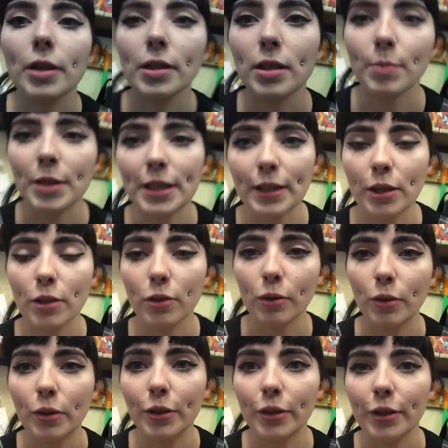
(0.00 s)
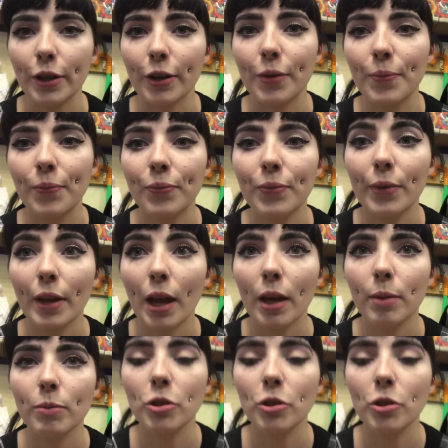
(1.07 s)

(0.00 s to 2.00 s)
customers in the store, so I'm